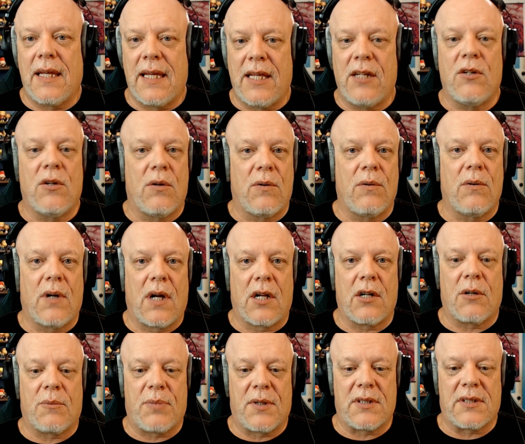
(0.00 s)
he knew
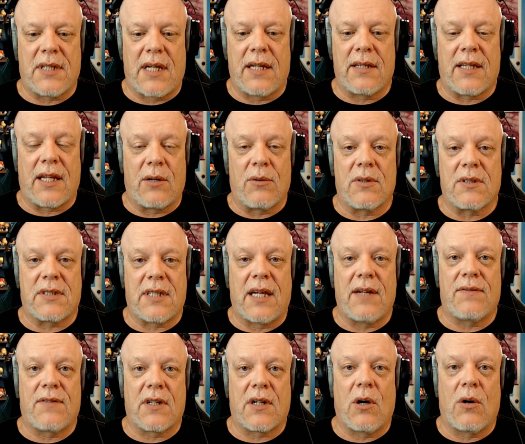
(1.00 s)
100% that it was
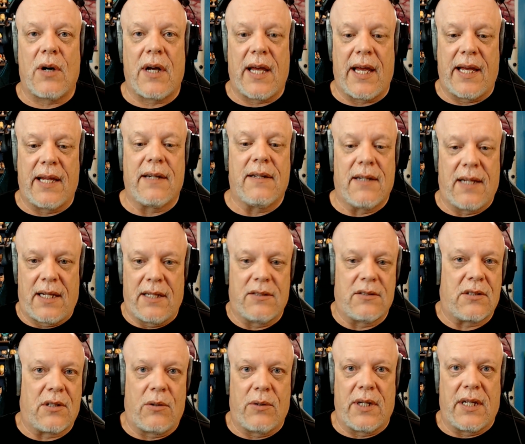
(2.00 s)
safe to go ahead,
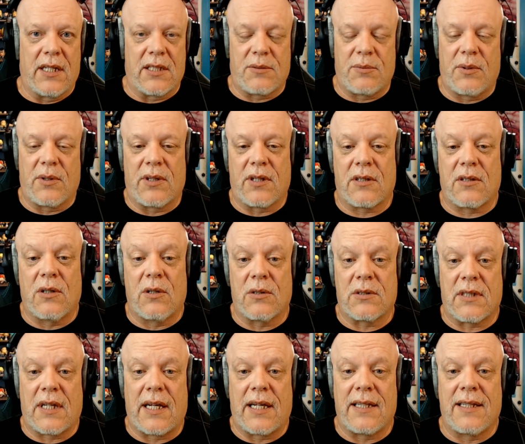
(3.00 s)
and so he hits me with the
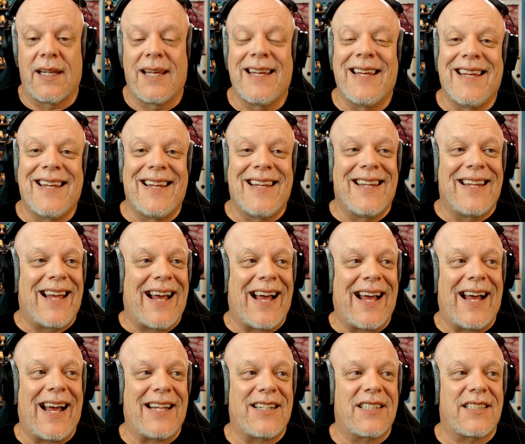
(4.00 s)
clothesline.
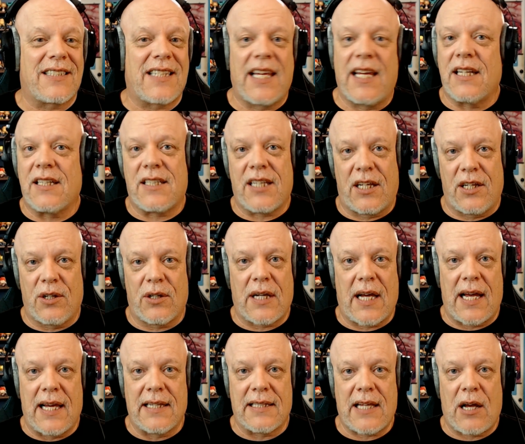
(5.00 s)
I just can't tell you
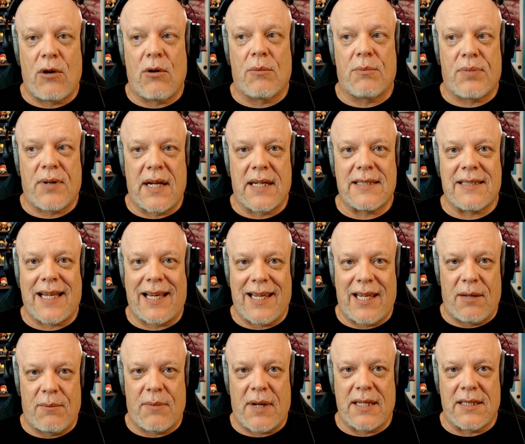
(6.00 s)
guys how impressed I
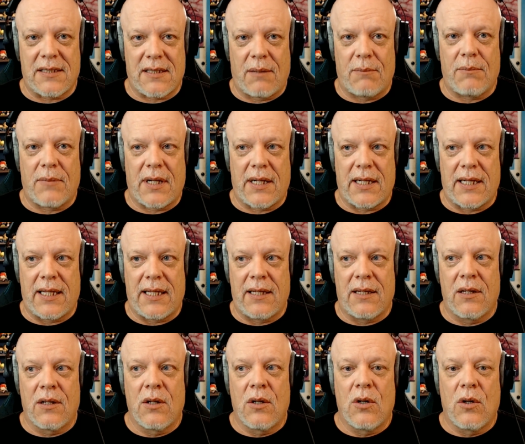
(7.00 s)
am by
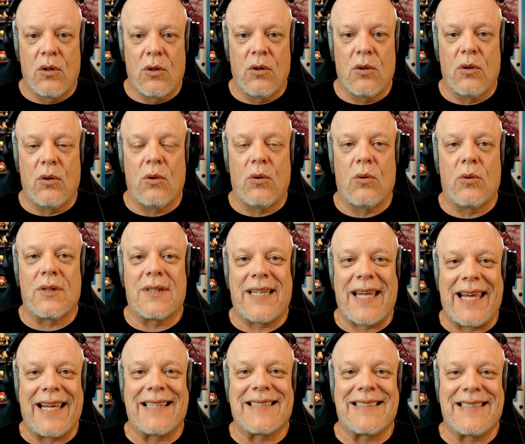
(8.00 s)
somebody who
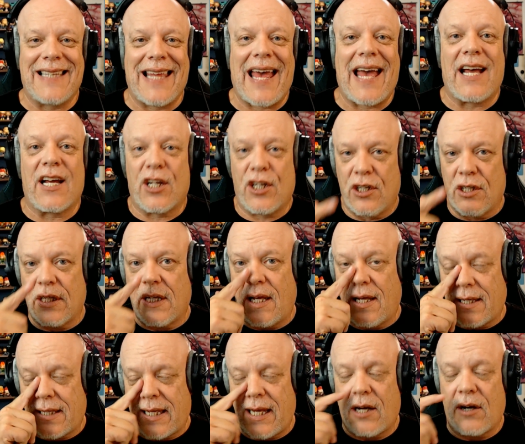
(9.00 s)
takes that good
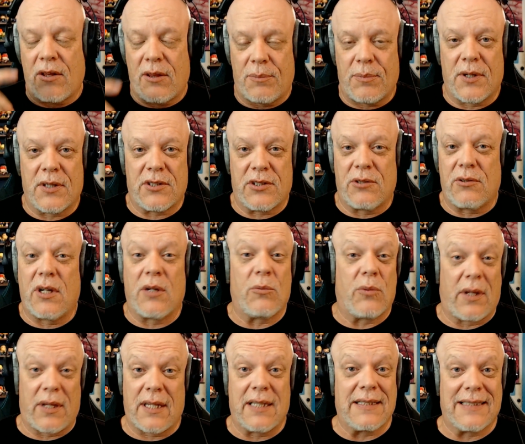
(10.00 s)
a care of the person they're
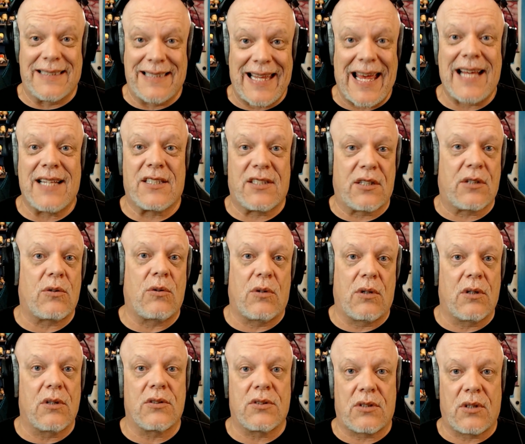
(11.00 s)
in with, because that's the
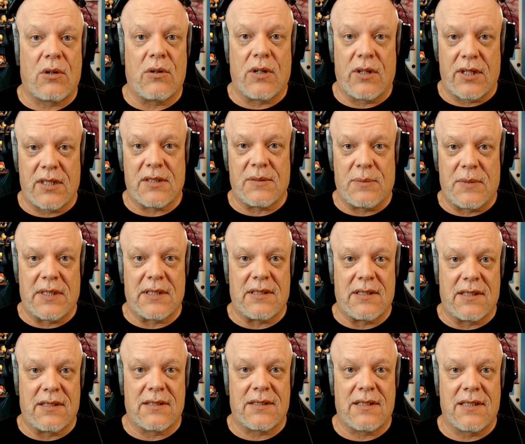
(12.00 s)
cornerstone of this
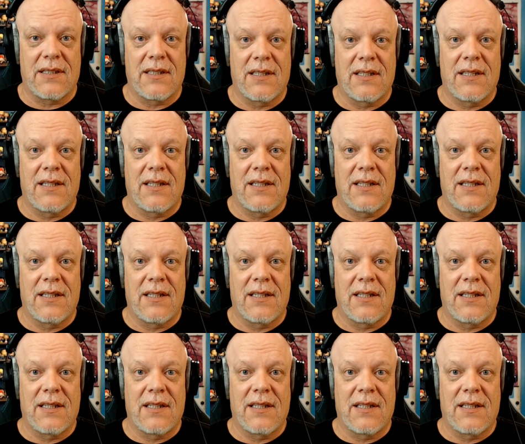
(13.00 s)
business.